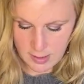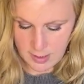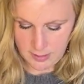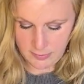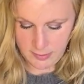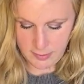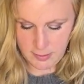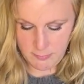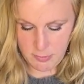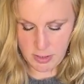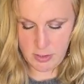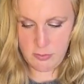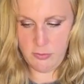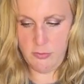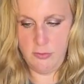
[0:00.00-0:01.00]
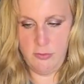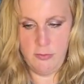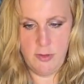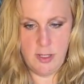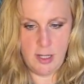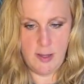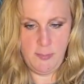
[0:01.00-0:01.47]
I think I'm going to do
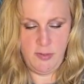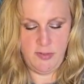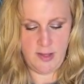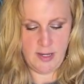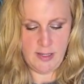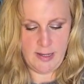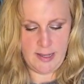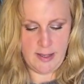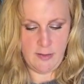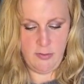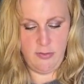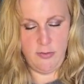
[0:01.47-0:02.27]
it upside down